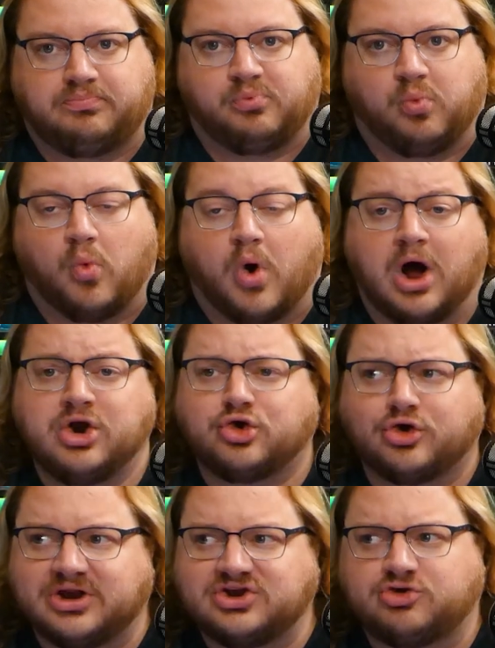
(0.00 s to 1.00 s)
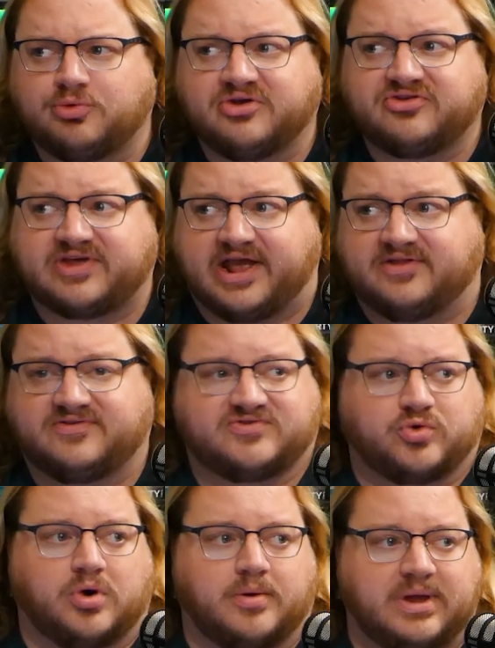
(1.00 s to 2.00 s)
wandered into a
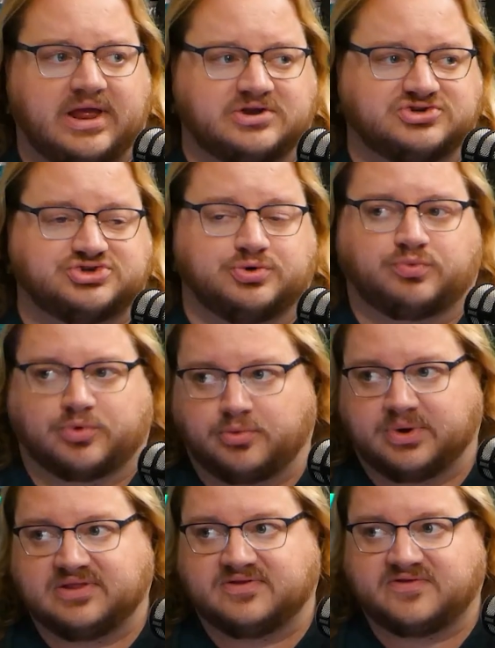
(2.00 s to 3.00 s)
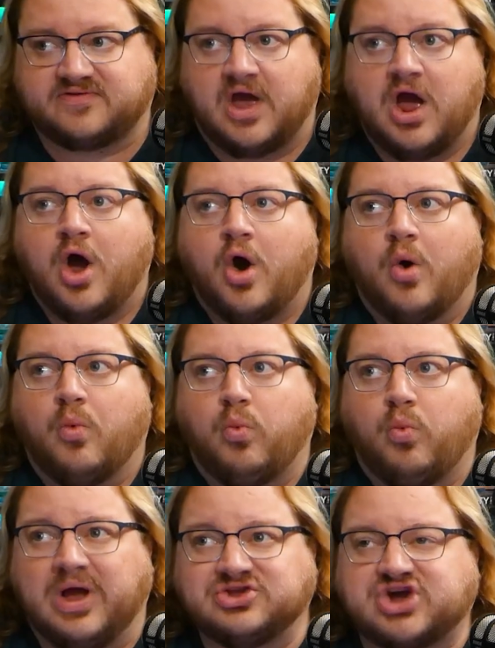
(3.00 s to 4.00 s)
sandstorm into mm. ruins
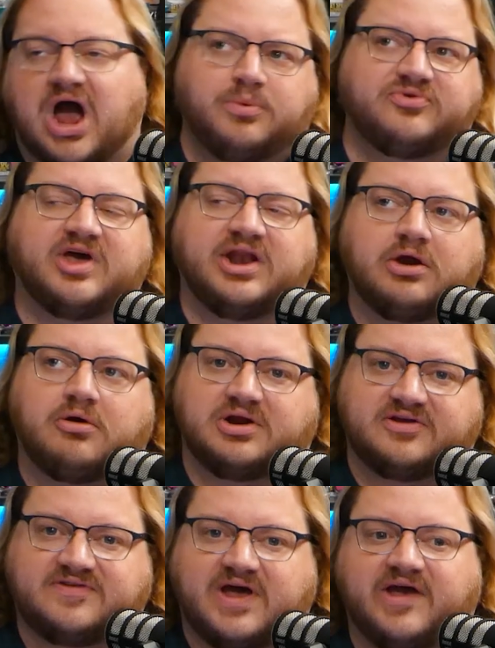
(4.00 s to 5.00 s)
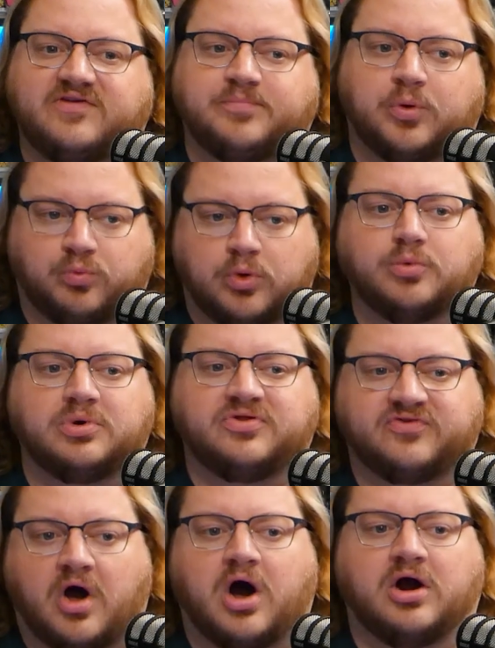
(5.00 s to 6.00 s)
which I was going to criticize, but
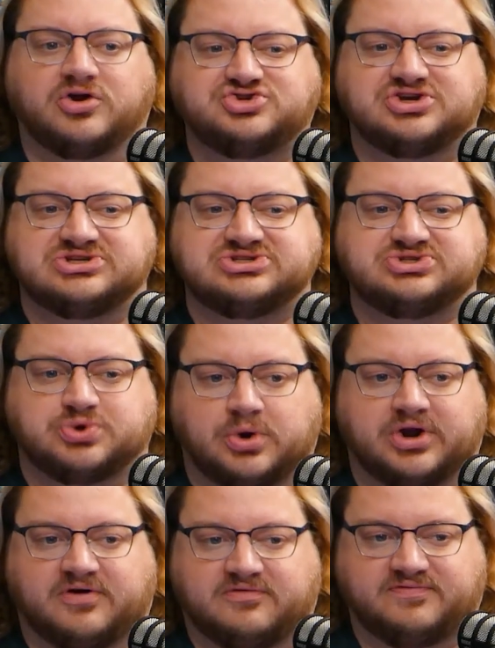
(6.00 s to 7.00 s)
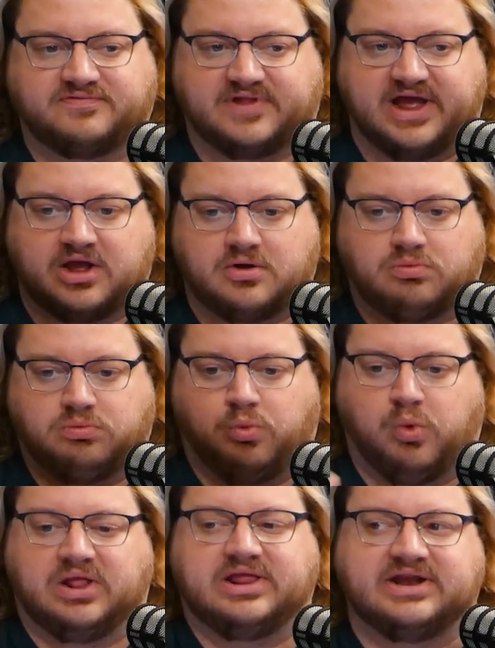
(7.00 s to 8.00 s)
ruins are just sort of around
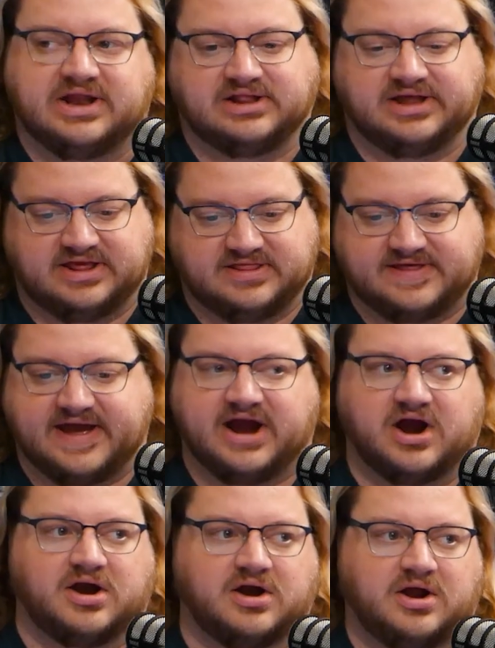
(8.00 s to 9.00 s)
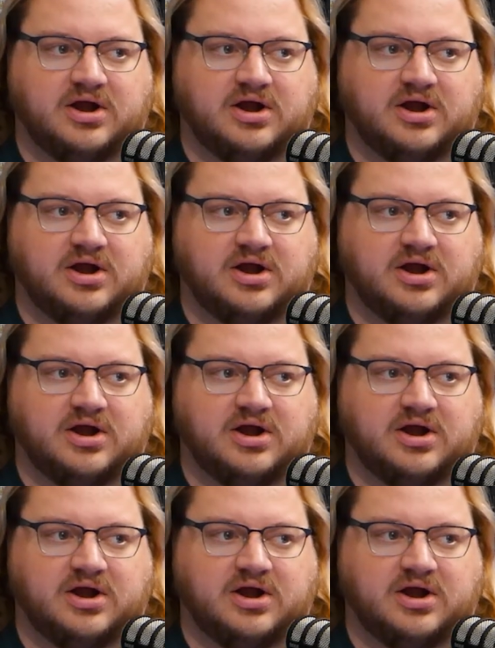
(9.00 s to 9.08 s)
like, willy nilly yeah. there.